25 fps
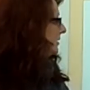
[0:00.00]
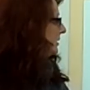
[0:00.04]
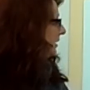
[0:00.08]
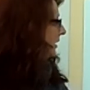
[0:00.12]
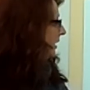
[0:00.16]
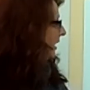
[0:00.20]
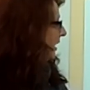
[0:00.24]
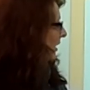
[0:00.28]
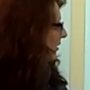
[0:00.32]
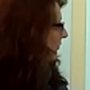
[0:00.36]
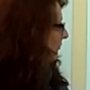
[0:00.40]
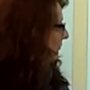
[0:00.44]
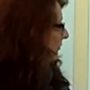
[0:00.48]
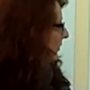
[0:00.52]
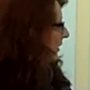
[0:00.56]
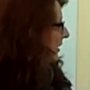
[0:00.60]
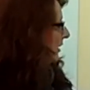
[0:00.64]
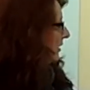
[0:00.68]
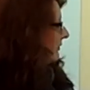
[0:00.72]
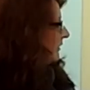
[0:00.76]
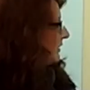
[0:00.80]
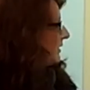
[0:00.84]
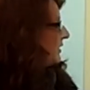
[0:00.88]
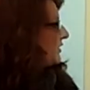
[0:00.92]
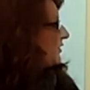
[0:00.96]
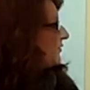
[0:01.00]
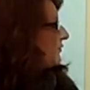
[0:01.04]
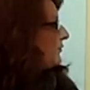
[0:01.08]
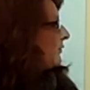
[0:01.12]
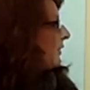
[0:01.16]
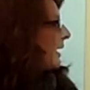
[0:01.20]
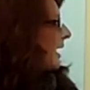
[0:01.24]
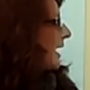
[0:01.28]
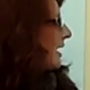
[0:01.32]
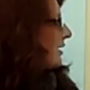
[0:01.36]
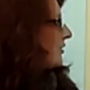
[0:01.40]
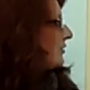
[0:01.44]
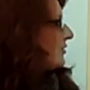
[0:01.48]
To get rid of this
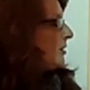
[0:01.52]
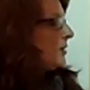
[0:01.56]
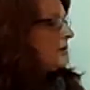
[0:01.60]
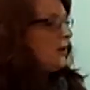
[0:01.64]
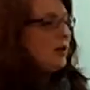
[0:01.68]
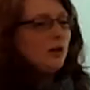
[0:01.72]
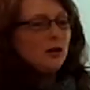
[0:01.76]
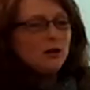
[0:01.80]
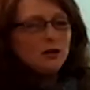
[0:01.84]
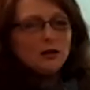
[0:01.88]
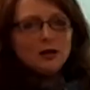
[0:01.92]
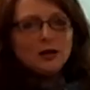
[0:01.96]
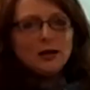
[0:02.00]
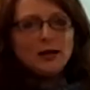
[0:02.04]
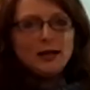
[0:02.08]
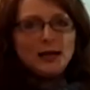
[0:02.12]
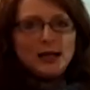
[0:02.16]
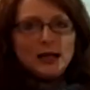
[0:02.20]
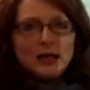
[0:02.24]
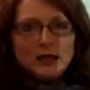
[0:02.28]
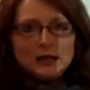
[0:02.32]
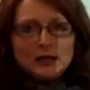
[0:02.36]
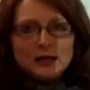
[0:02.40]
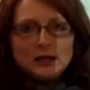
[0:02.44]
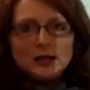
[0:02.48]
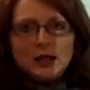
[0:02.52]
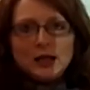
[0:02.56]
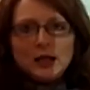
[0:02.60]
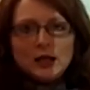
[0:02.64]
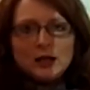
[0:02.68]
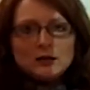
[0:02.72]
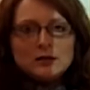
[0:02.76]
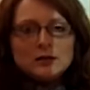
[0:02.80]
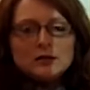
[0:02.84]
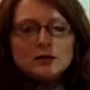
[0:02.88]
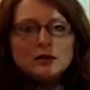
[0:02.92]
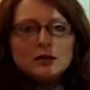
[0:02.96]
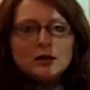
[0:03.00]
fraction here, I need to
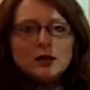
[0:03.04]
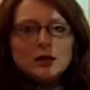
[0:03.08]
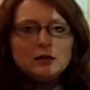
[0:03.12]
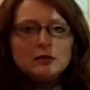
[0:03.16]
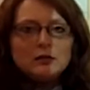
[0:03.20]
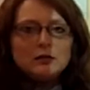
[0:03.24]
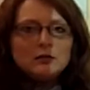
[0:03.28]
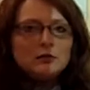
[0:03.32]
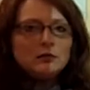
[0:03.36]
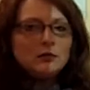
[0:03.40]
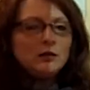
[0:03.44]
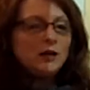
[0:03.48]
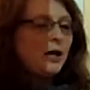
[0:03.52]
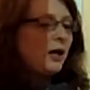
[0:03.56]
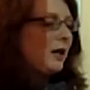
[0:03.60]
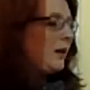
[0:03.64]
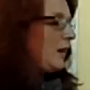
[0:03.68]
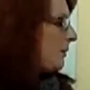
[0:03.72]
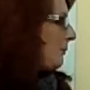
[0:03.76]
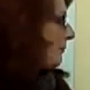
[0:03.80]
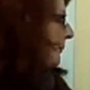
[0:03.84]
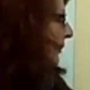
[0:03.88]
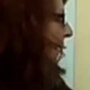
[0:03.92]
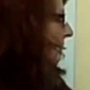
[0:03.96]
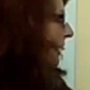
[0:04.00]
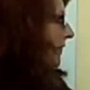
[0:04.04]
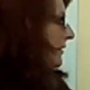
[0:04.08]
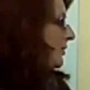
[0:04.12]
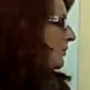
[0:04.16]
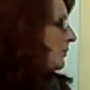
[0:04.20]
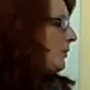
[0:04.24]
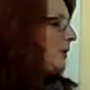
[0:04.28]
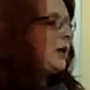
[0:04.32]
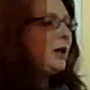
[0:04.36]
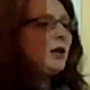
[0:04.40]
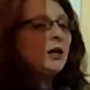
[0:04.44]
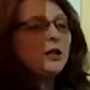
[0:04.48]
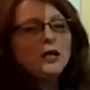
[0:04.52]
cancel it. And the
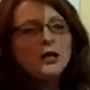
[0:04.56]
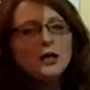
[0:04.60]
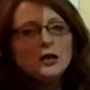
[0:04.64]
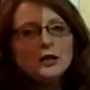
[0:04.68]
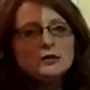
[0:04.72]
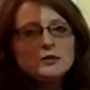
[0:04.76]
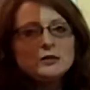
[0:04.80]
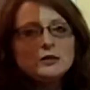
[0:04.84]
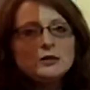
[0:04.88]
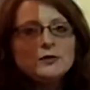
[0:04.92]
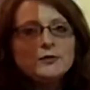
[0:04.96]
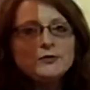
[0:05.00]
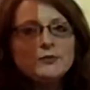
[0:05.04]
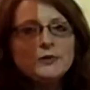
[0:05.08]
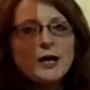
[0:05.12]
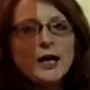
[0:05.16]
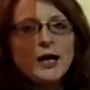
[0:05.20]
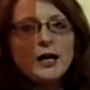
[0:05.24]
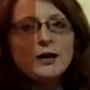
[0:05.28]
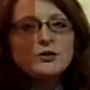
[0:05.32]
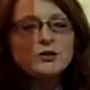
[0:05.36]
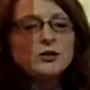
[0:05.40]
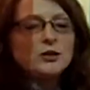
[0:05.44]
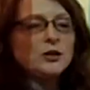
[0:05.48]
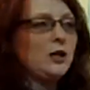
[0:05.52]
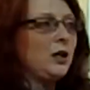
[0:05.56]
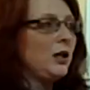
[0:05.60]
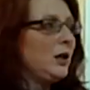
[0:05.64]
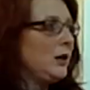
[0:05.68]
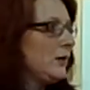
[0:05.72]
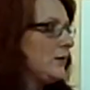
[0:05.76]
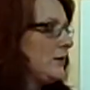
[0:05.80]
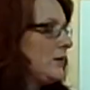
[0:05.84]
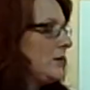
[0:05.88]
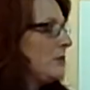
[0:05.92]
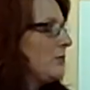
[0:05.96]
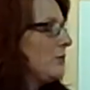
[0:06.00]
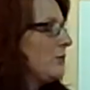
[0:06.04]
best way to cancel a fraction
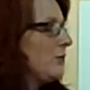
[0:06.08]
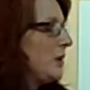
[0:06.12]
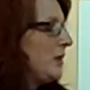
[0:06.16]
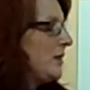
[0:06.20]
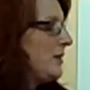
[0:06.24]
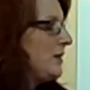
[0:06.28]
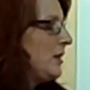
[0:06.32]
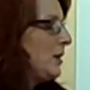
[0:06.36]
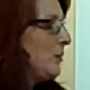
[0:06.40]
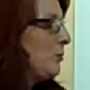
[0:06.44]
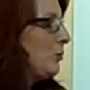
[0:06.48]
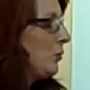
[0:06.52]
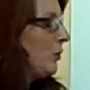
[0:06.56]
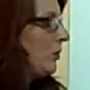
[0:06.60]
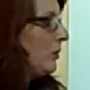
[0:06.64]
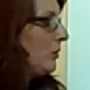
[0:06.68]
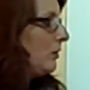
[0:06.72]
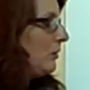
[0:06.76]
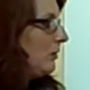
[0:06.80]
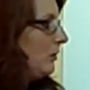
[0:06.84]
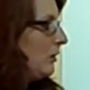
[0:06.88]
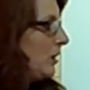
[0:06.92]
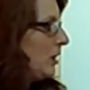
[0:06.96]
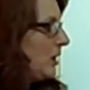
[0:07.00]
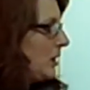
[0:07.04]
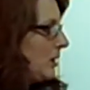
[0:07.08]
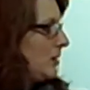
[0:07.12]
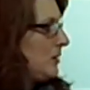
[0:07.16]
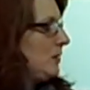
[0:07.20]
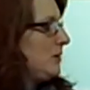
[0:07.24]
is reciprocal.